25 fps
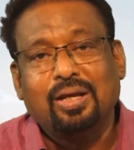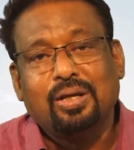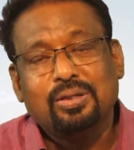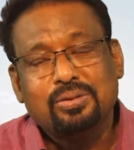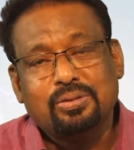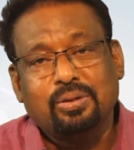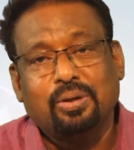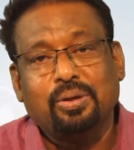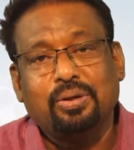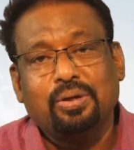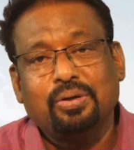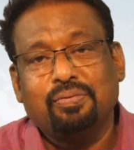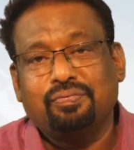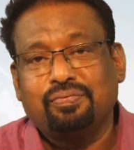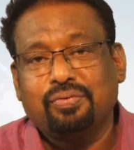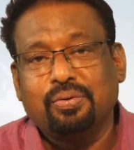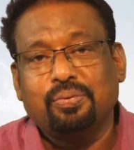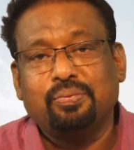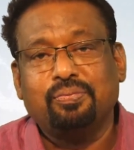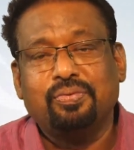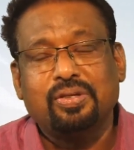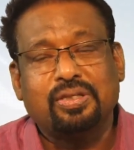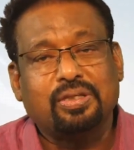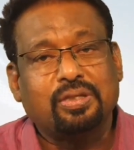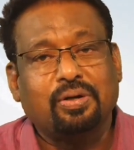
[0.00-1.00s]
So if you,
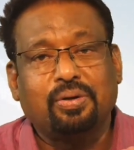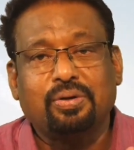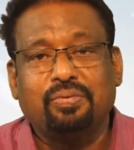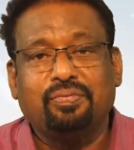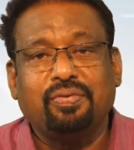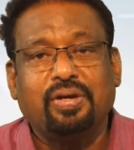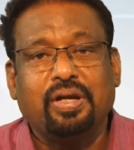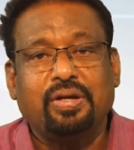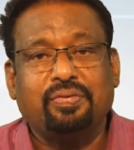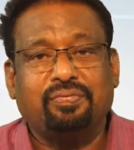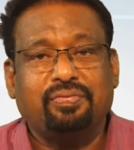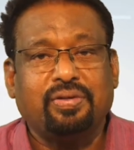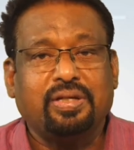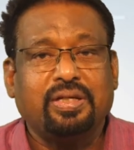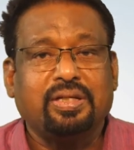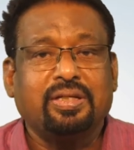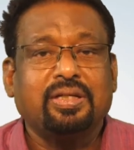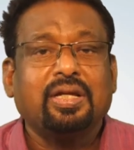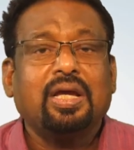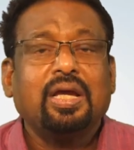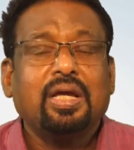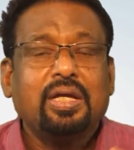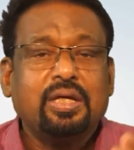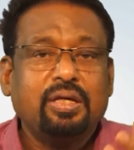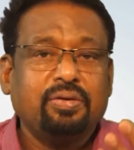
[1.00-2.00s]
without
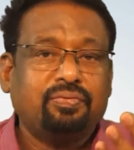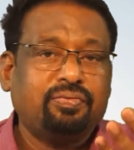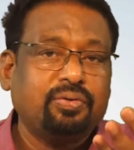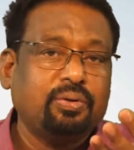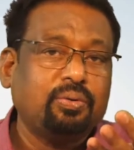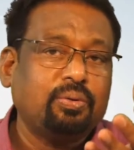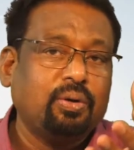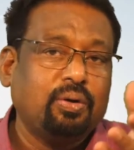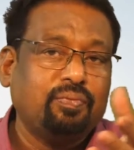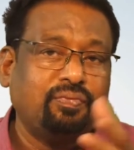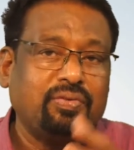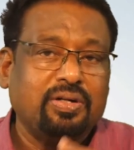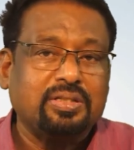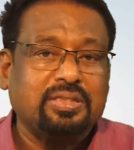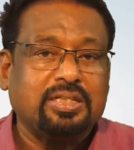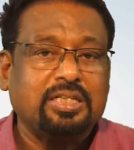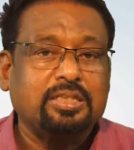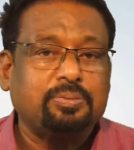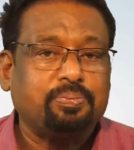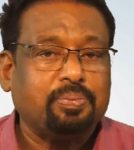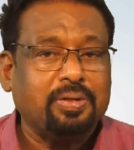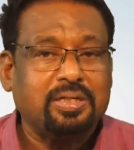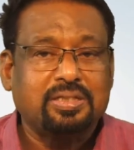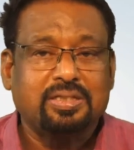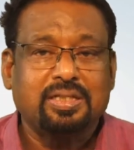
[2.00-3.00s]
verifying, if you go for
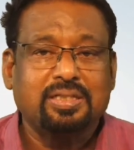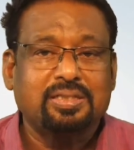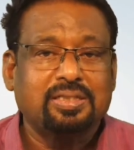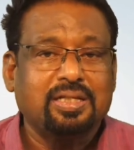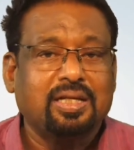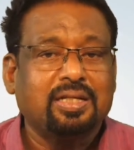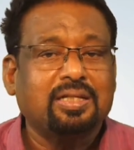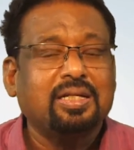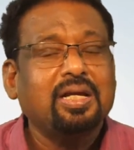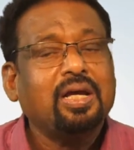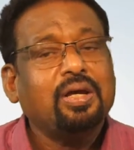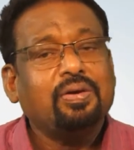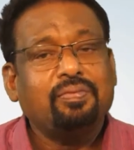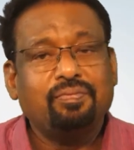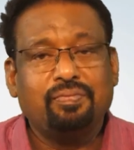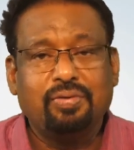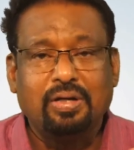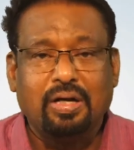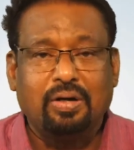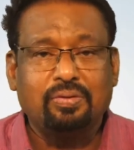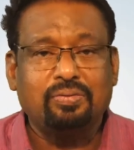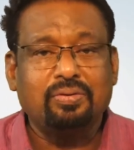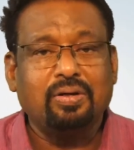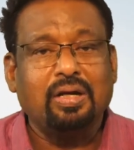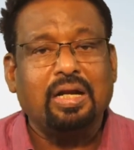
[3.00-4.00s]
such purchases, we
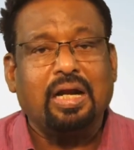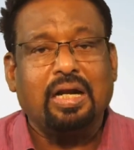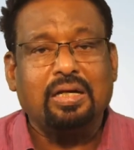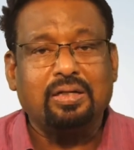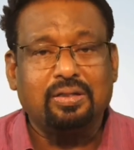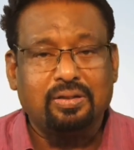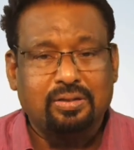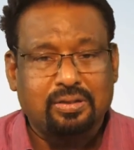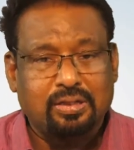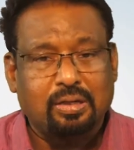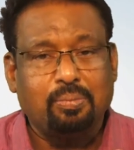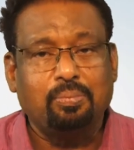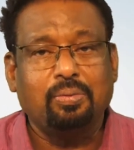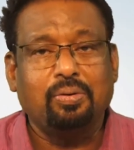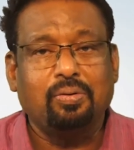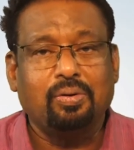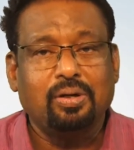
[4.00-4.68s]
have to land in trouble.